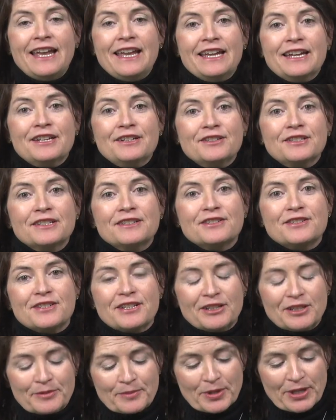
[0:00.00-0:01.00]
and
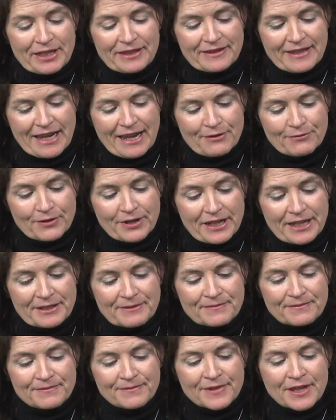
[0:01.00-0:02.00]
celebrate that way.
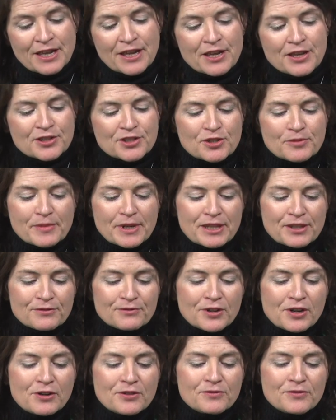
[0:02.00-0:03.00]
So may the
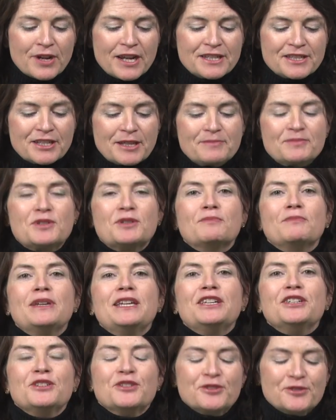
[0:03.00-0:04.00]
road rise up to
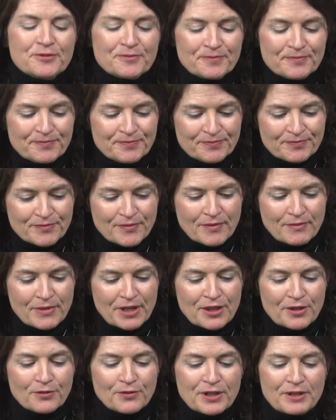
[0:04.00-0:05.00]
meet you.
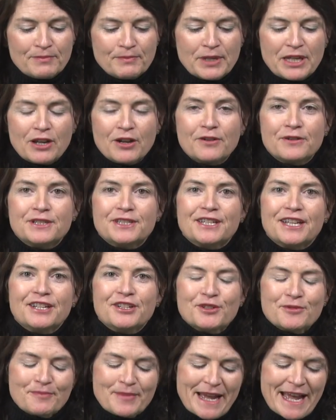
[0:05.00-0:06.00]
May the wind be always at
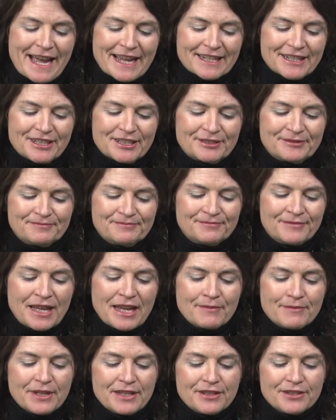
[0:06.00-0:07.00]
your back.
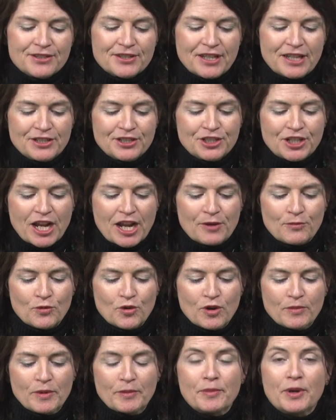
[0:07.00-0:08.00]
May the sunshine
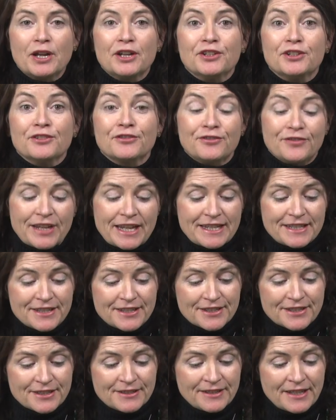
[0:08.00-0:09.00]
warm upon your
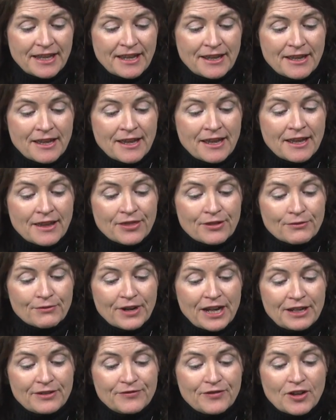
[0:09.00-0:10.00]
face. The
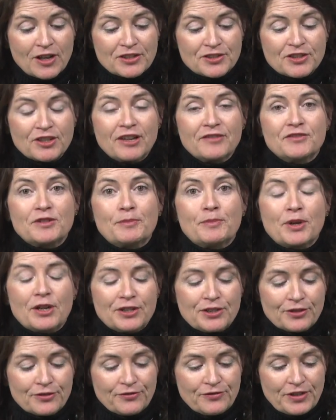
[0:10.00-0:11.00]
rain fall soft
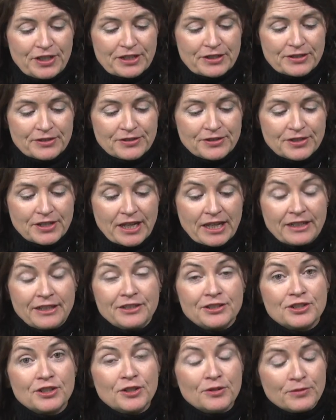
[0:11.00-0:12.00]
upon your fields. And
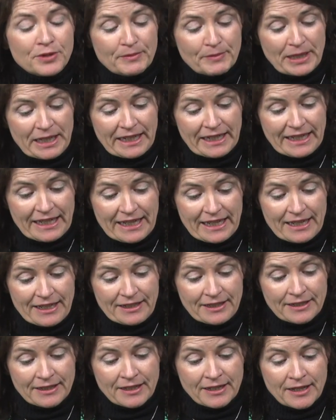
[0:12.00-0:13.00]
until we meet
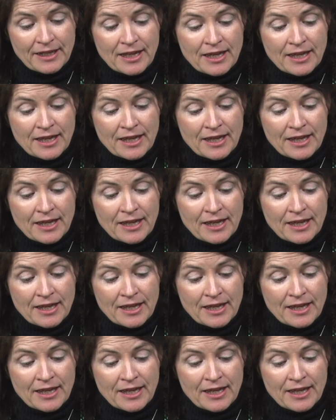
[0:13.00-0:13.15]
again,